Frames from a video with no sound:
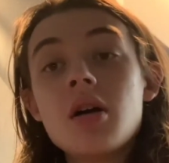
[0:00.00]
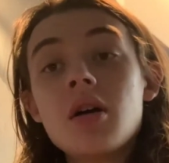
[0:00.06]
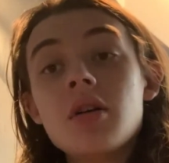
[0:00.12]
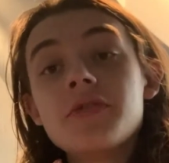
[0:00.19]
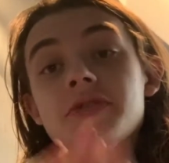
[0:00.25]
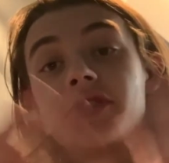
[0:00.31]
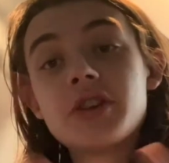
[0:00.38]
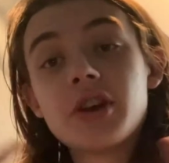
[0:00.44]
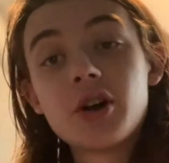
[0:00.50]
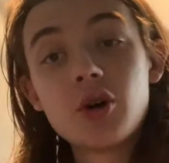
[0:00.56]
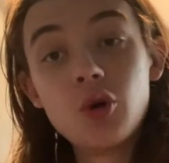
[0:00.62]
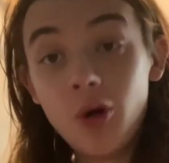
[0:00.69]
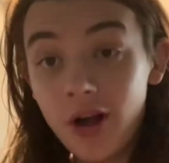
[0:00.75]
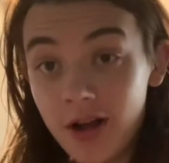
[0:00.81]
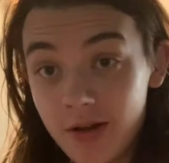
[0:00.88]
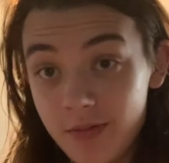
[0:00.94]
So,
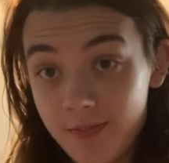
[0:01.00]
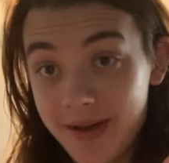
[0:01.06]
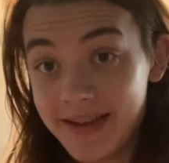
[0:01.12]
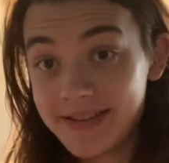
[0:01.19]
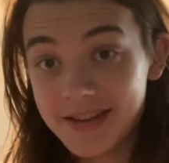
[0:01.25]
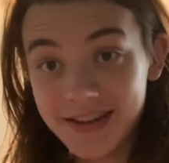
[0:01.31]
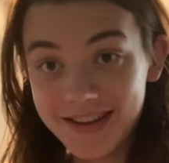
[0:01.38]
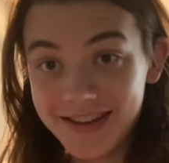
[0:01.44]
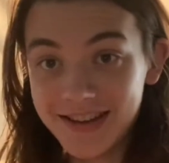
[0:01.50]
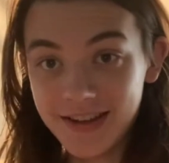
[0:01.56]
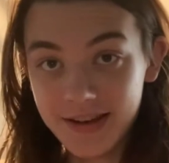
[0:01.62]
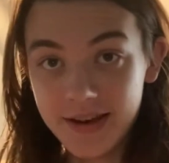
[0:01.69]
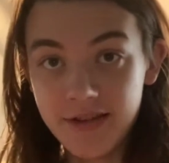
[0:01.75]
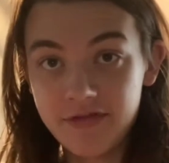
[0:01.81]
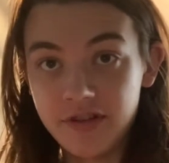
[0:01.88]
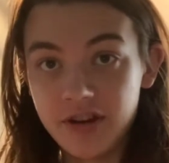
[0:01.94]
basic
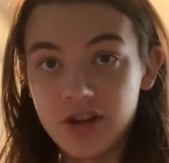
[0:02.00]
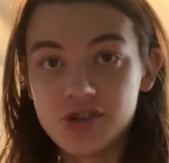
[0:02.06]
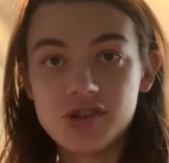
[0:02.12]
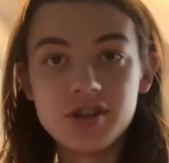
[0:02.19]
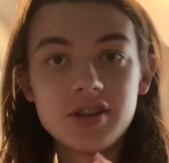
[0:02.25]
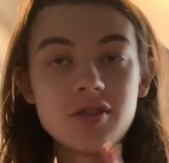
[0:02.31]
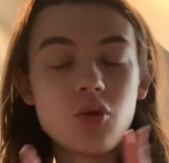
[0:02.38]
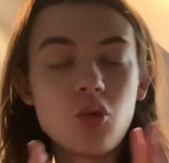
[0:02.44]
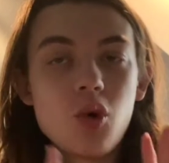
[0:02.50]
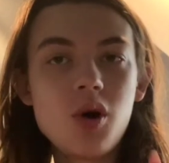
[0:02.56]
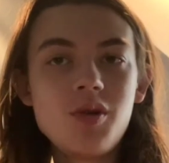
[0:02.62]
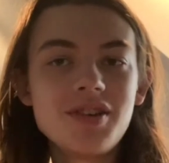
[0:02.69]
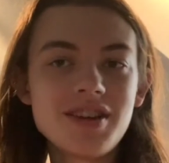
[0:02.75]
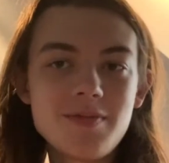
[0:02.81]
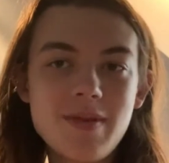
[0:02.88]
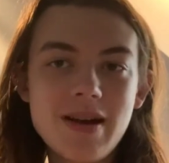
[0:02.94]
definition, while
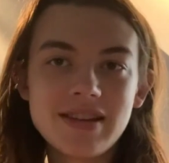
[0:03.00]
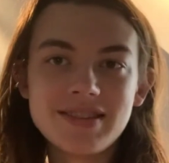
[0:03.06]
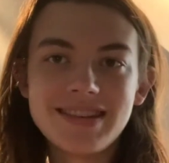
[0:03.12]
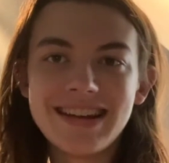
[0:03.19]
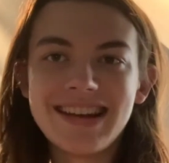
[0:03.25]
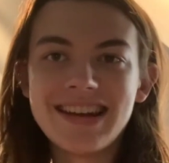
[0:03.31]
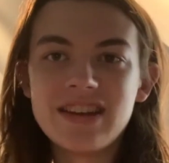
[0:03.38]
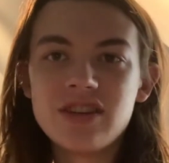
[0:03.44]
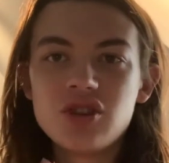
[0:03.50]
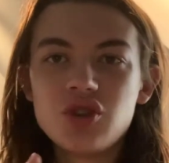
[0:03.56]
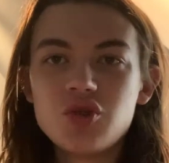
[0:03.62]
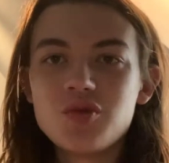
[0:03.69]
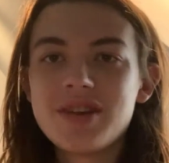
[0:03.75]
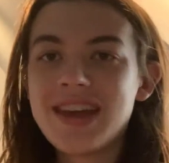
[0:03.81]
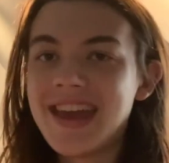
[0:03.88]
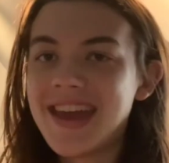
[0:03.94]
incapacitated, you
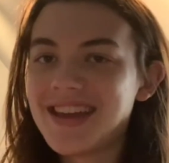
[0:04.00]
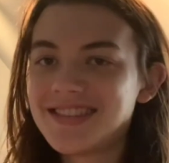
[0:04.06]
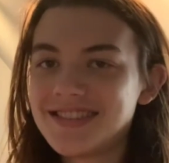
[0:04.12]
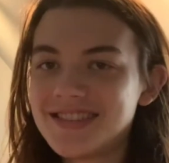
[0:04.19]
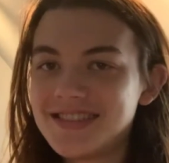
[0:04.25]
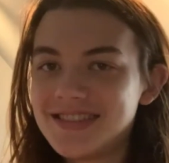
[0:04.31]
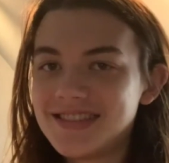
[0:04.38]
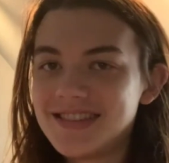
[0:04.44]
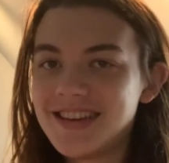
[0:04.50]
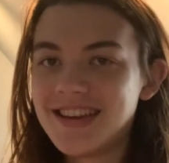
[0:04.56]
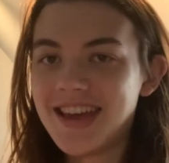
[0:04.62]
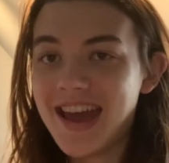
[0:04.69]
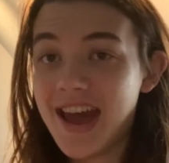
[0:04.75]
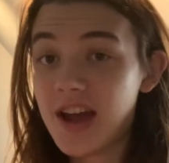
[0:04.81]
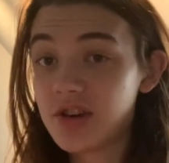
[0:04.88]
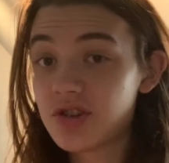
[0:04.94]
can't take
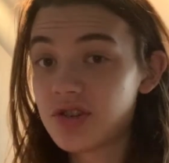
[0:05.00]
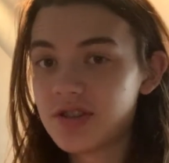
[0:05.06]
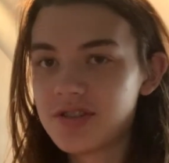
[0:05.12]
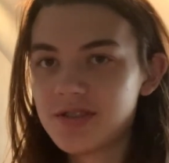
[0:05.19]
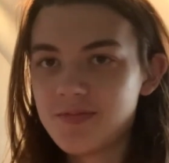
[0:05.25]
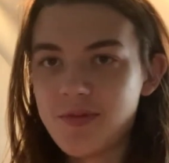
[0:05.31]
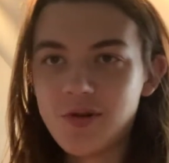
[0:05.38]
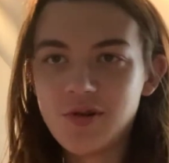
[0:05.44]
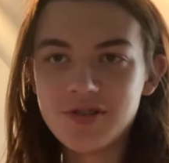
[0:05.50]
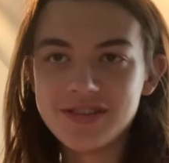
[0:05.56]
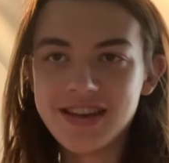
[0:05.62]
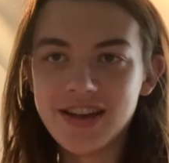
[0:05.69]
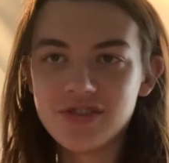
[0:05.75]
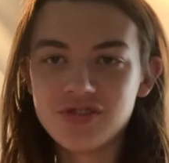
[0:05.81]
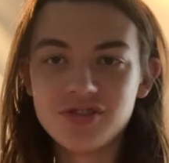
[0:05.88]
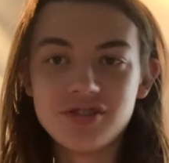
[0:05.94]
actions, bonus
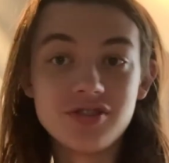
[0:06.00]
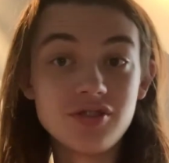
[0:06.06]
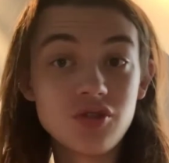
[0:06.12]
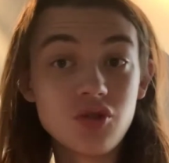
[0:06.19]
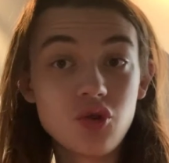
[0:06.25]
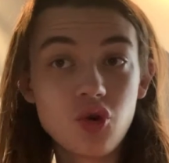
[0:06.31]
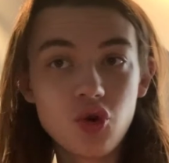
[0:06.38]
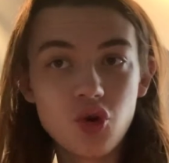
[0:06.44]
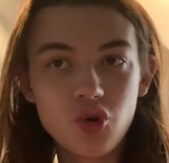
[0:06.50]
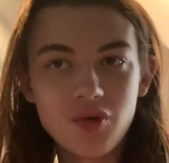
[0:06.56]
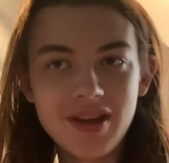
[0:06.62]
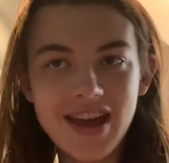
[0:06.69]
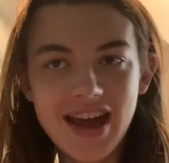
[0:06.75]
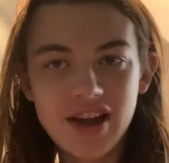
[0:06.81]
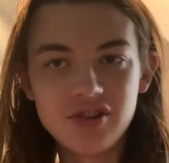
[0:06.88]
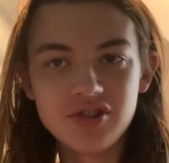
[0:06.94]
actions, or
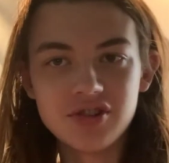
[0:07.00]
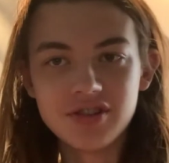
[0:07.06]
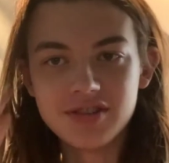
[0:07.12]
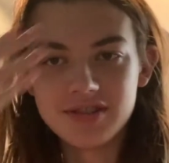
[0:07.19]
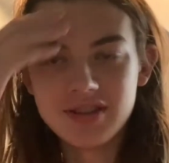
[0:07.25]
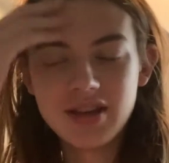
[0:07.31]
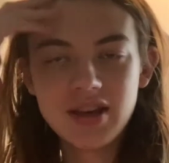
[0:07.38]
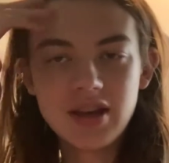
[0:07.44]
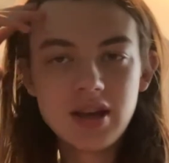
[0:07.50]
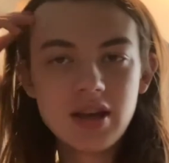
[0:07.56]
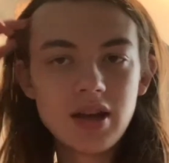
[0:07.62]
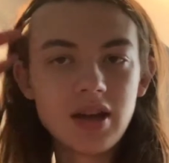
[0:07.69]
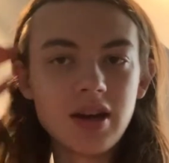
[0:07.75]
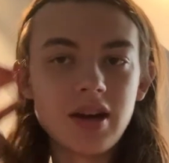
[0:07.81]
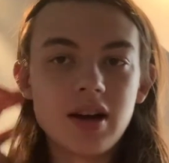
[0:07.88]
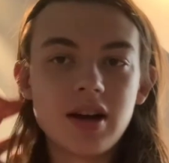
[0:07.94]
reactions.
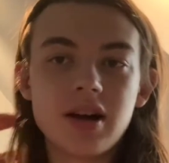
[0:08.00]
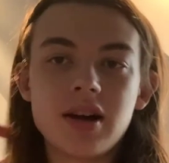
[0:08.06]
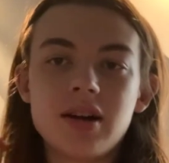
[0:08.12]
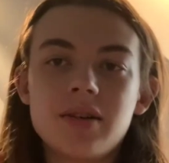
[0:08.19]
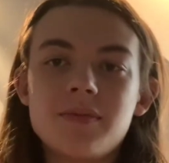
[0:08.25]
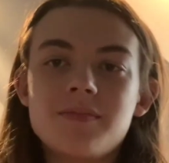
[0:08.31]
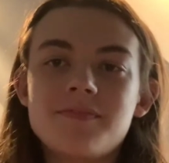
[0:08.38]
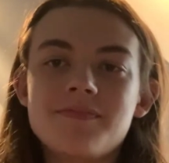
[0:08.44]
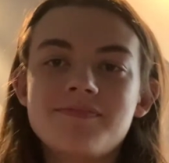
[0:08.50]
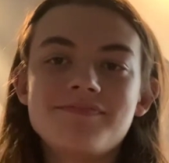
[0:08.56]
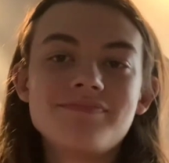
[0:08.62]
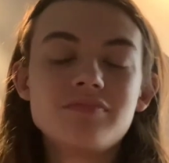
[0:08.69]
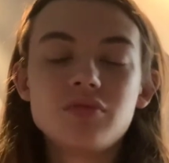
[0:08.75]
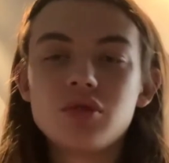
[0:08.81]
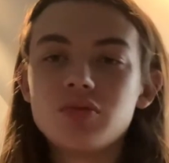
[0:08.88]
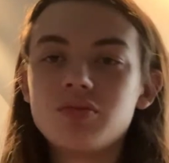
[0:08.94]

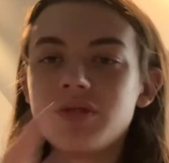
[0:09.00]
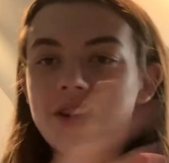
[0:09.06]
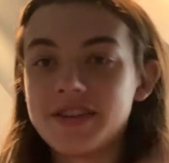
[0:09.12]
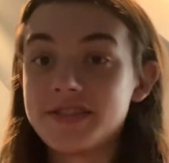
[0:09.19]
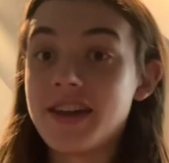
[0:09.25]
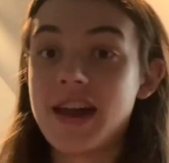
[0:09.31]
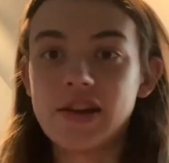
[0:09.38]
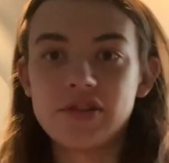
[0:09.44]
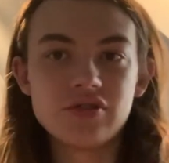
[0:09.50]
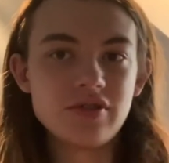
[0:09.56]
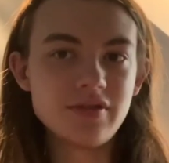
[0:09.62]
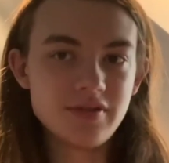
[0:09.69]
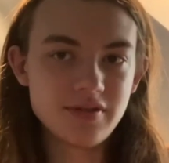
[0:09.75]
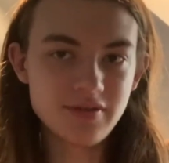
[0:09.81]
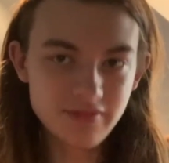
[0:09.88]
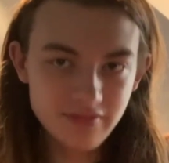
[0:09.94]
Well, when I say
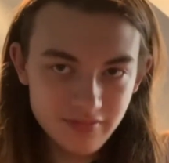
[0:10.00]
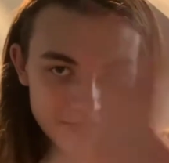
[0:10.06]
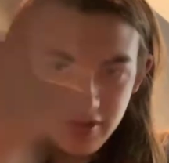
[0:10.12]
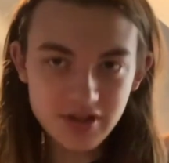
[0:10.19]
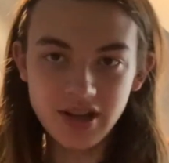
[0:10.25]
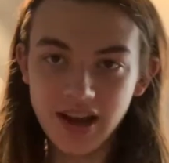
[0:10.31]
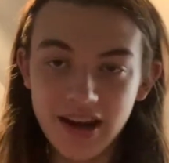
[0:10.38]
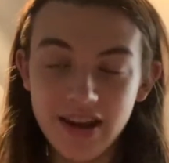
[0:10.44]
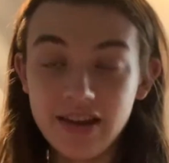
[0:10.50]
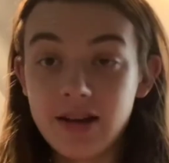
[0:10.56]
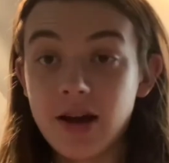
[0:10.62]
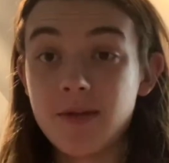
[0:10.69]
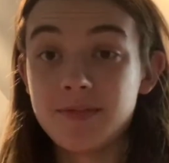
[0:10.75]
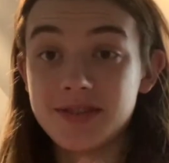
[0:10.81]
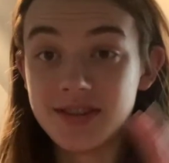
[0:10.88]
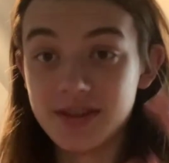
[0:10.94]
actions, it just kind of
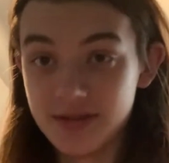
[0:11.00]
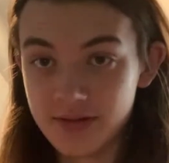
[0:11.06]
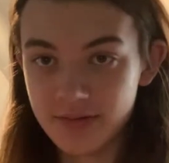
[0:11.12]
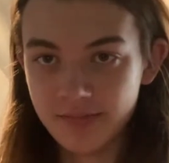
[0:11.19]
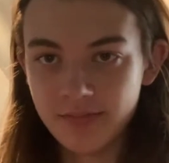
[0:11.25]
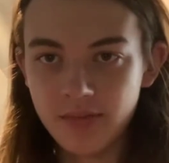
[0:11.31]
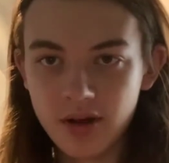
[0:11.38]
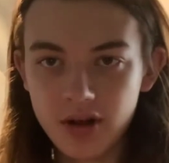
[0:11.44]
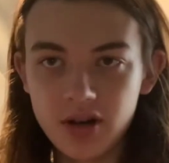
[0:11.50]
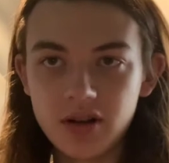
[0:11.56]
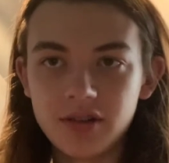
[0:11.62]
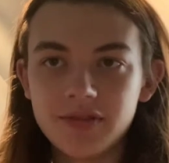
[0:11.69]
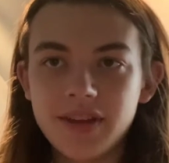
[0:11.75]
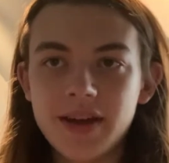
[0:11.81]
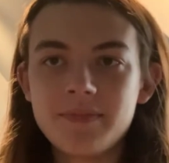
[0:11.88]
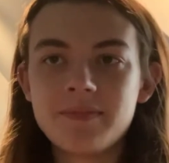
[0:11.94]
encompasses all of
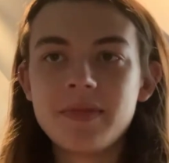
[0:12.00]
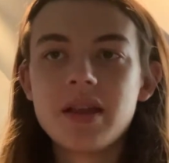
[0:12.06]
that.